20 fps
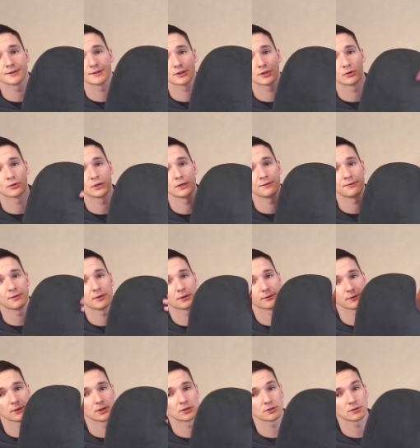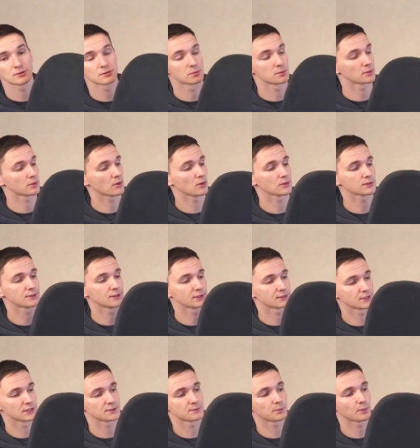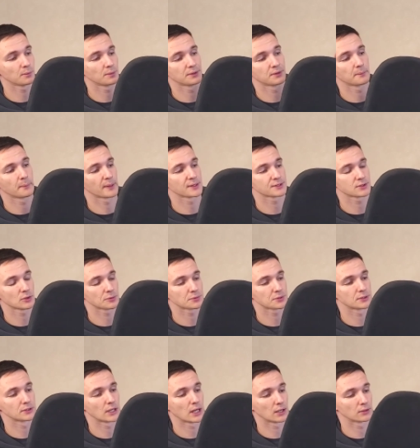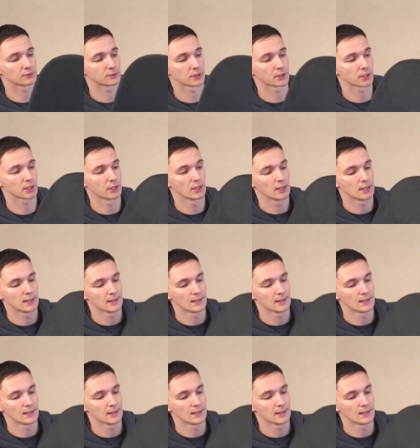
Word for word: So if you have issues with coccyx, that's probably the best option out there.